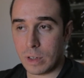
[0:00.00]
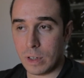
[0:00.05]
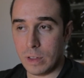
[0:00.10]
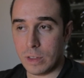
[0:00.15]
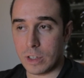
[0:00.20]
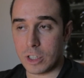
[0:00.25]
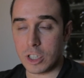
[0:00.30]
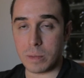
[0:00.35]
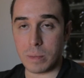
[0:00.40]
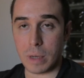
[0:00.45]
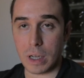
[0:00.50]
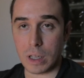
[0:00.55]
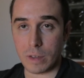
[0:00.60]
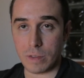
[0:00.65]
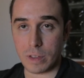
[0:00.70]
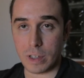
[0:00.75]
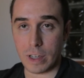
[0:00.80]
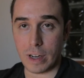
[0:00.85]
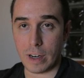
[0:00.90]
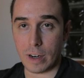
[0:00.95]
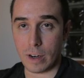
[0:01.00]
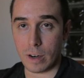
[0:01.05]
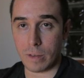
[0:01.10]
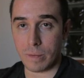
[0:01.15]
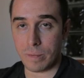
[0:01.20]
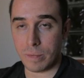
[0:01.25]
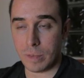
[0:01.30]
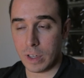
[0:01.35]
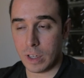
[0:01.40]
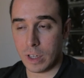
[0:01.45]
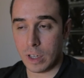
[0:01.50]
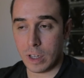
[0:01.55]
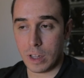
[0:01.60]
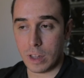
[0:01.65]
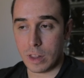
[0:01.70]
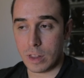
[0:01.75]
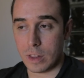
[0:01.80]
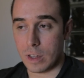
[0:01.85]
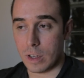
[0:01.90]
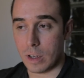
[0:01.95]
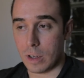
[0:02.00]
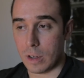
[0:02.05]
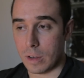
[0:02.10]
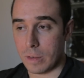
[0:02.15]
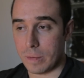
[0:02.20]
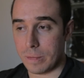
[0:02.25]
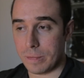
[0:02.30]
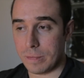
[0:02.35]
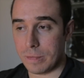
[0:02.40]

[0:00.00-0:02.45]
the smell of the air, the